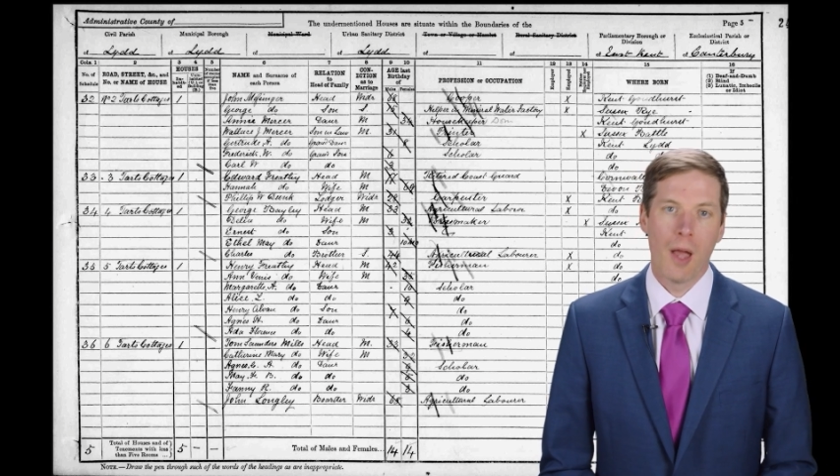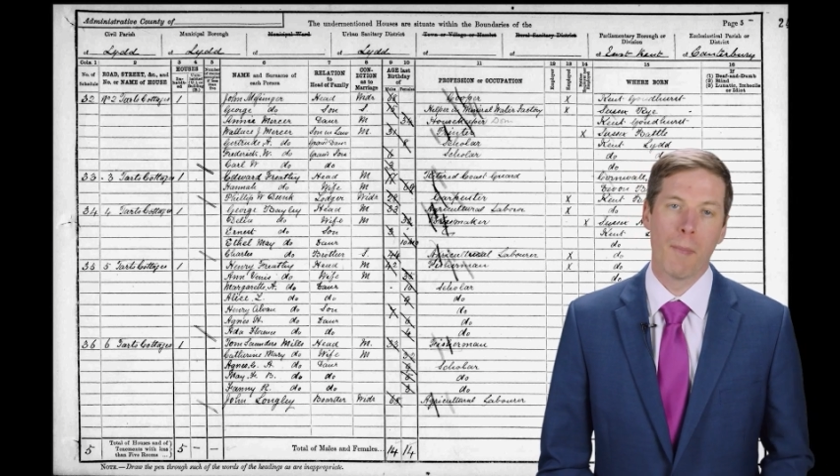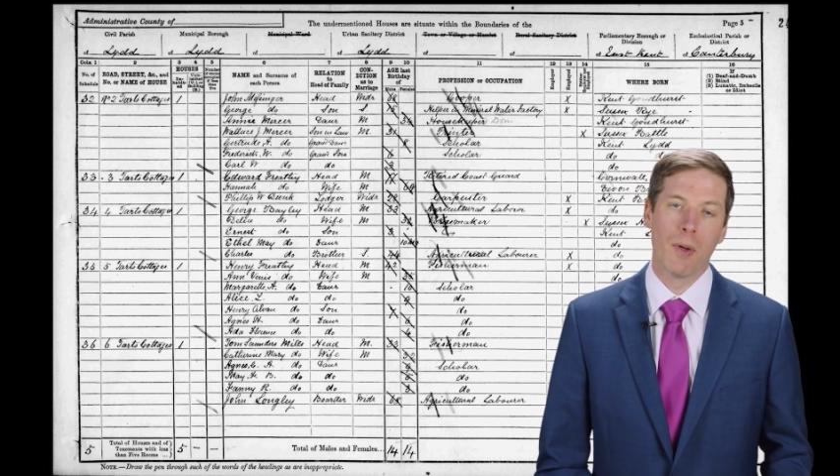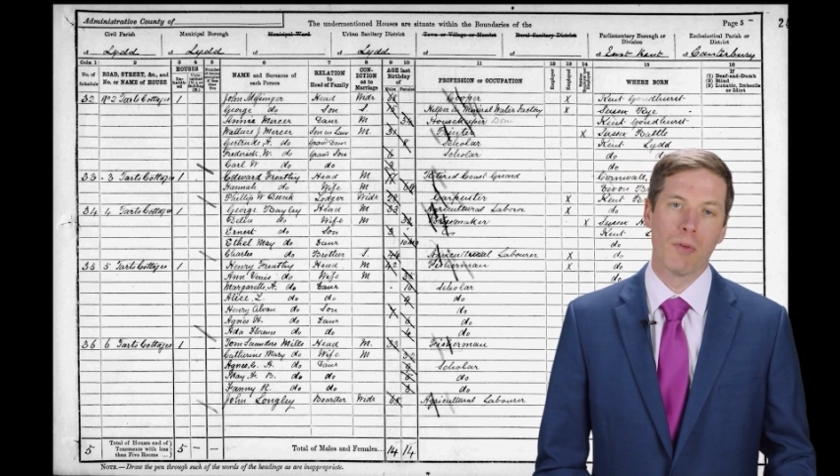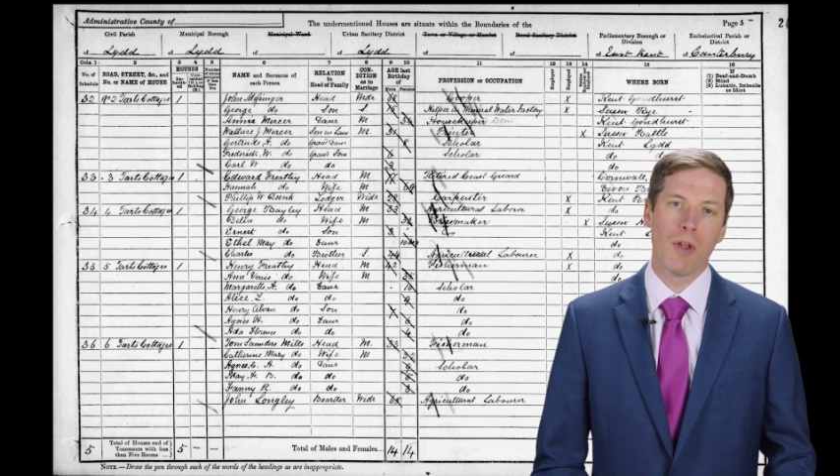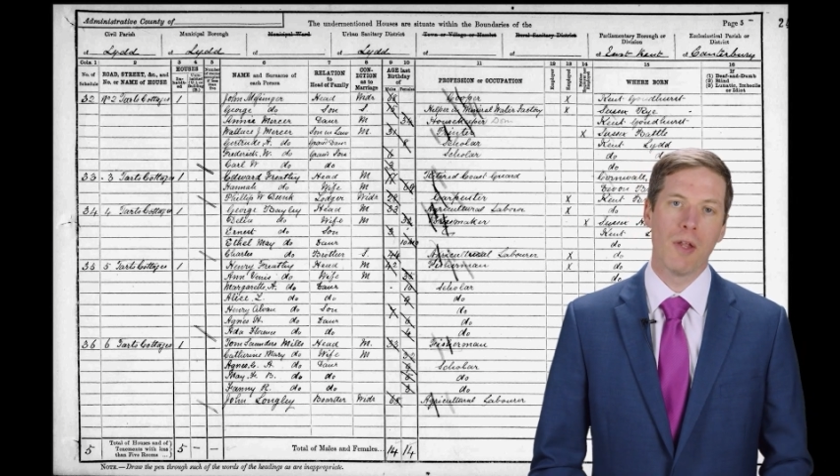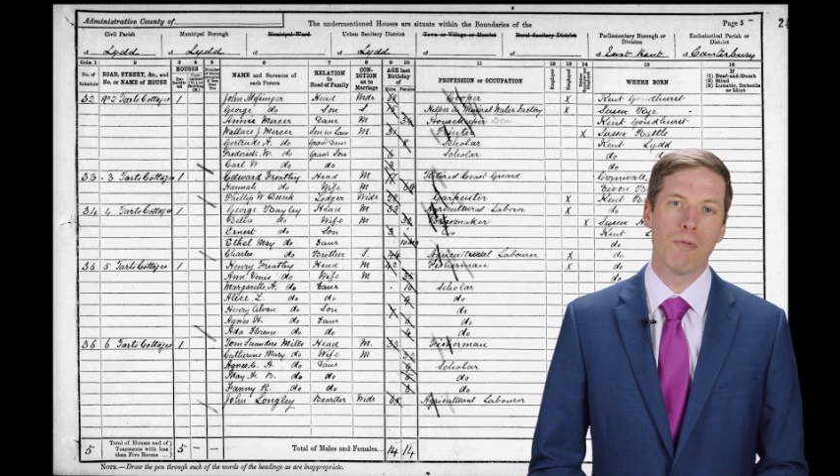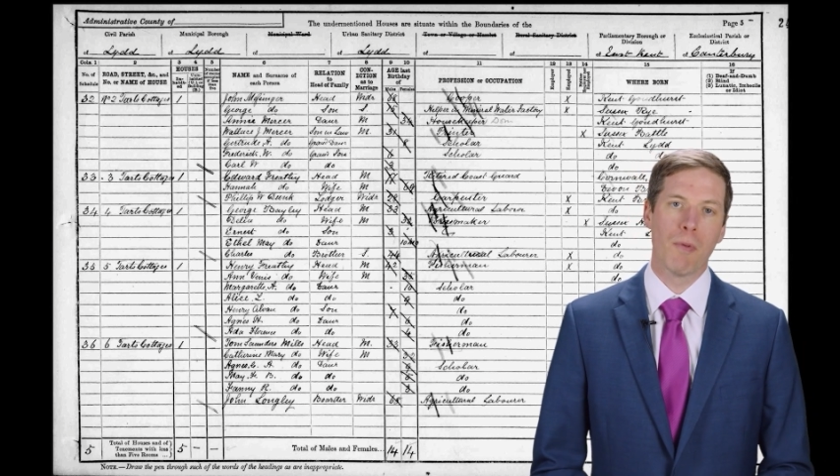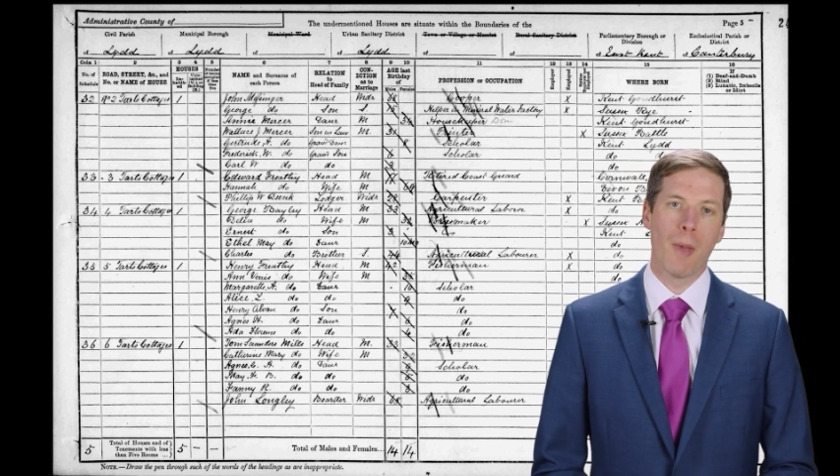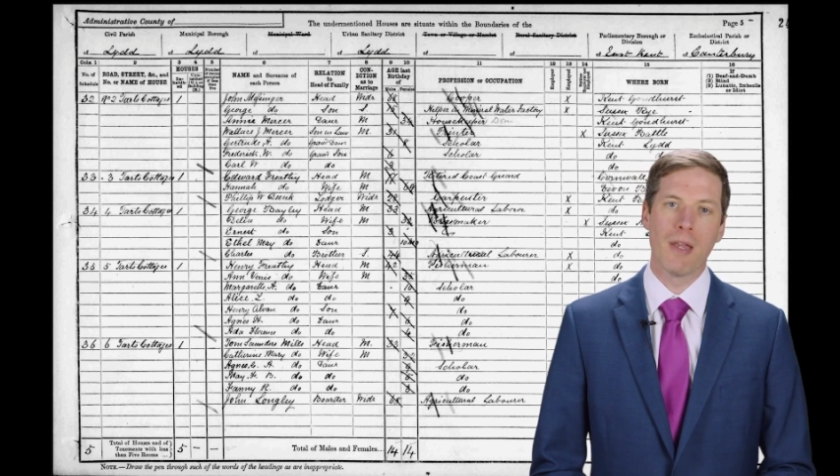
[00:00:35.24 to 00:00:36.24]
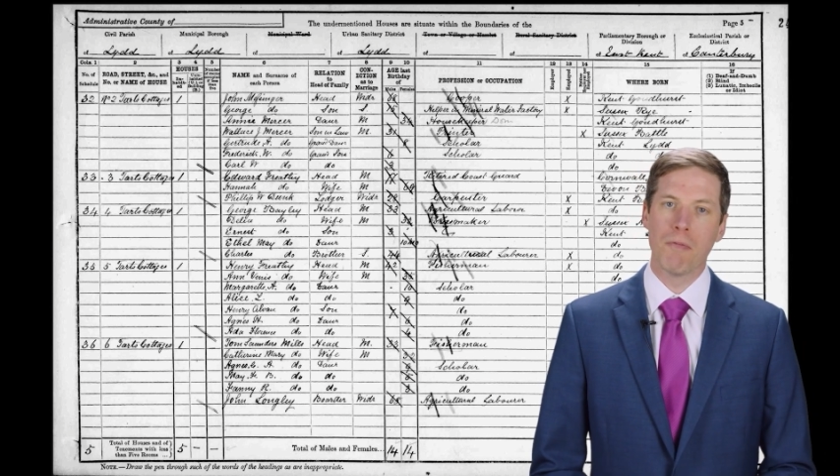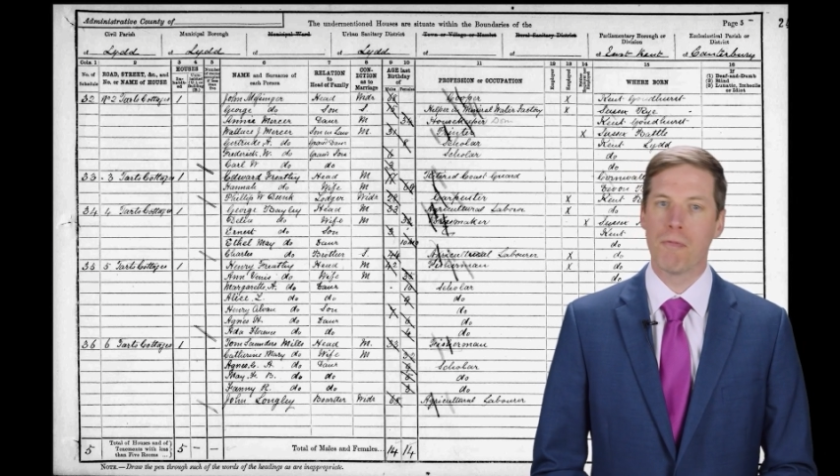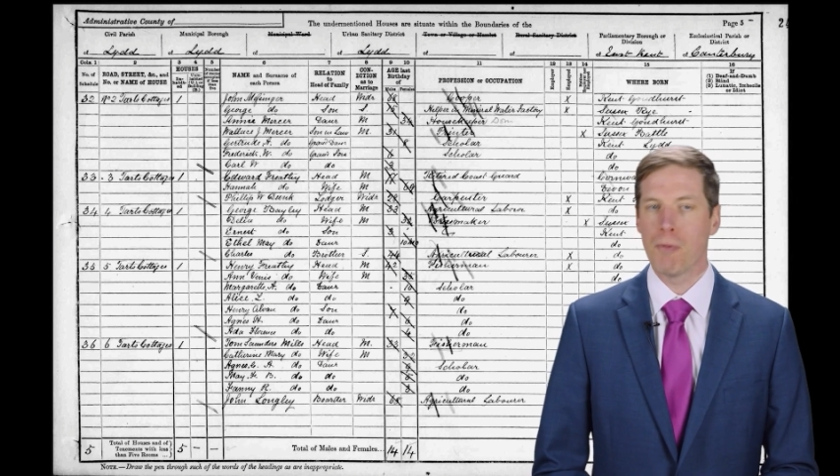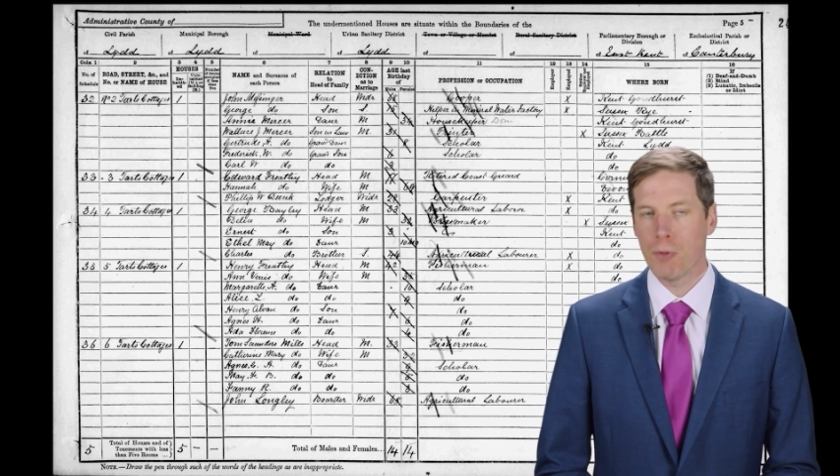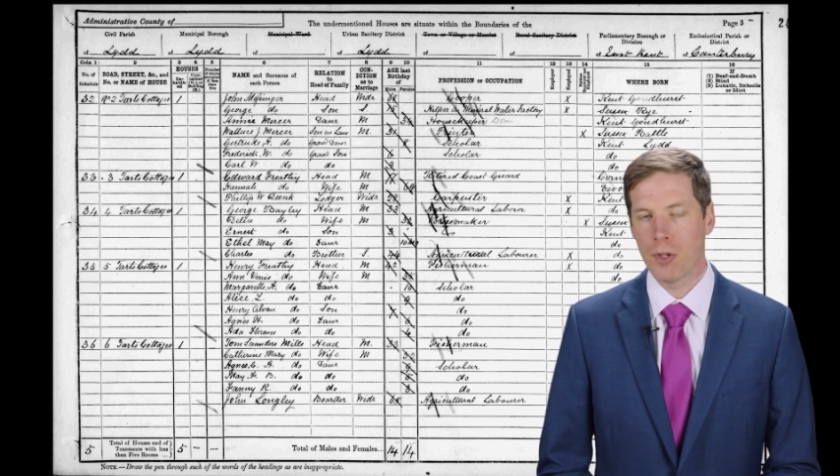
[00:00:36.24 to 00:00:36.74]
But it was only from
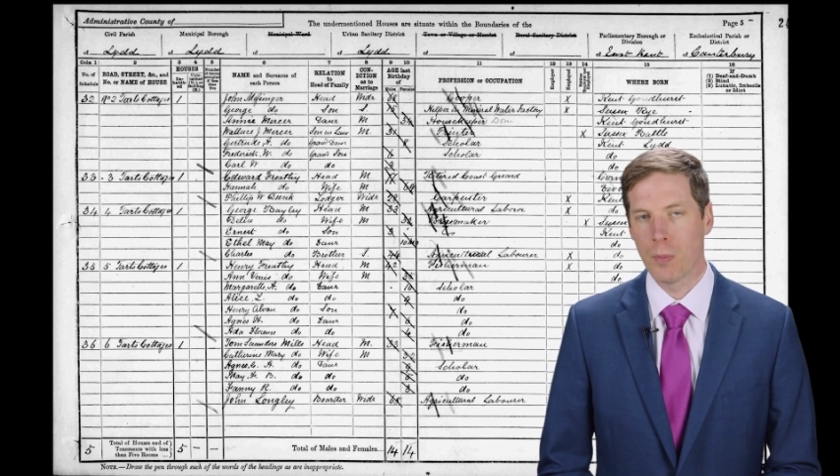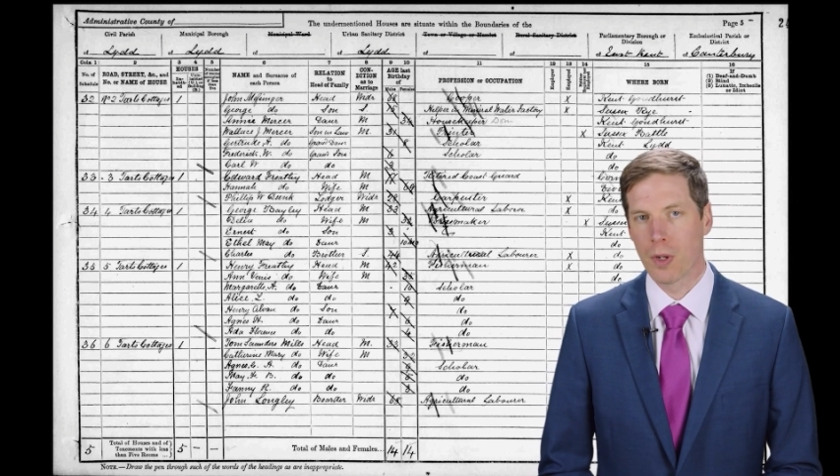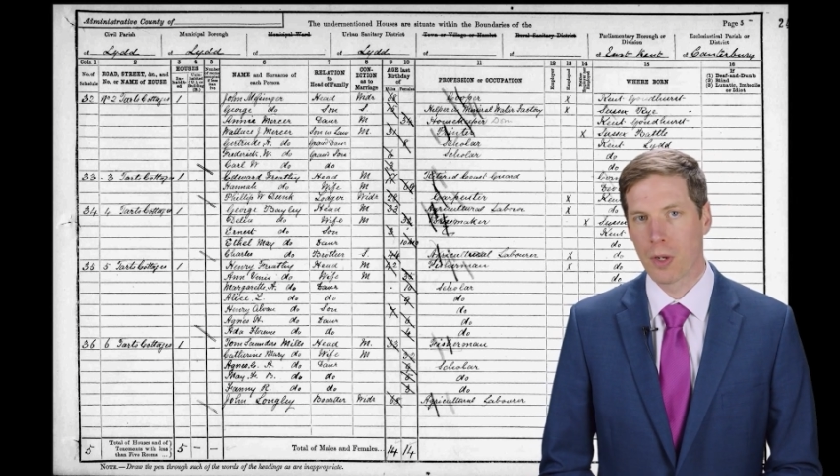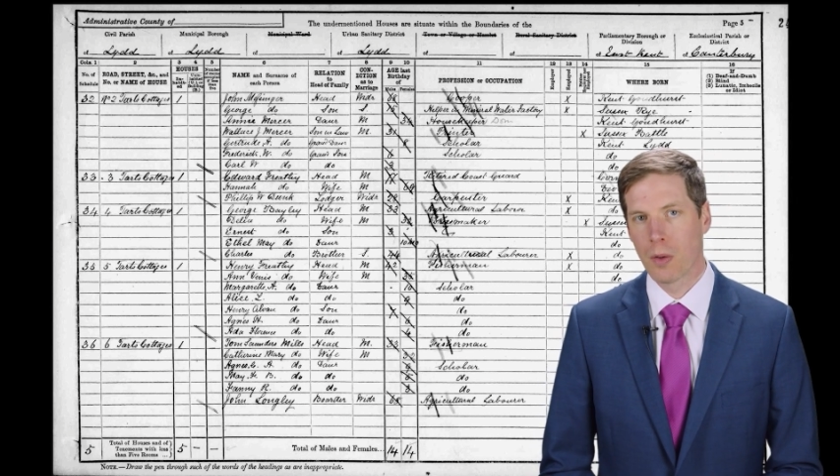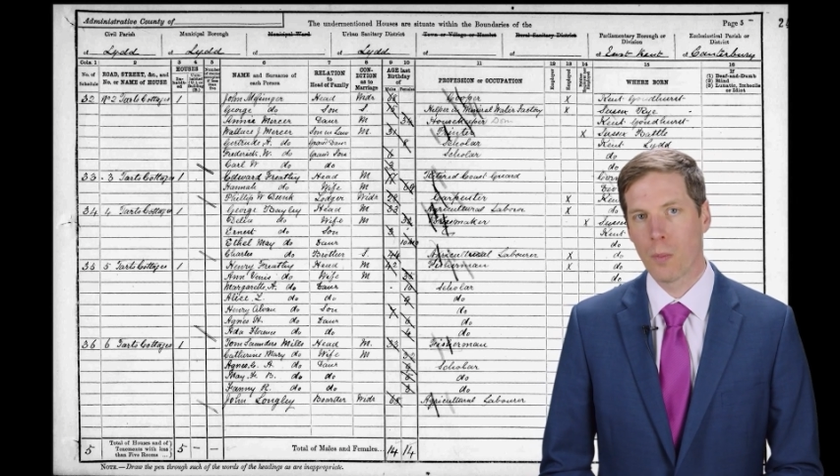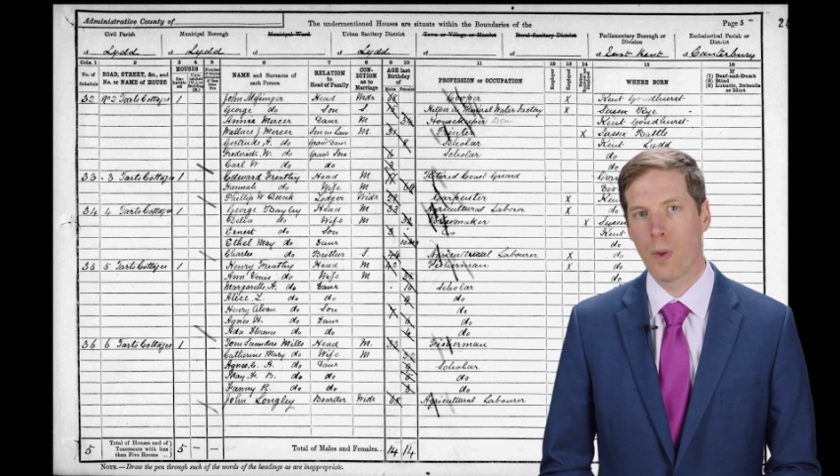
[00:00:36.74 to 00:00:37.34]
1841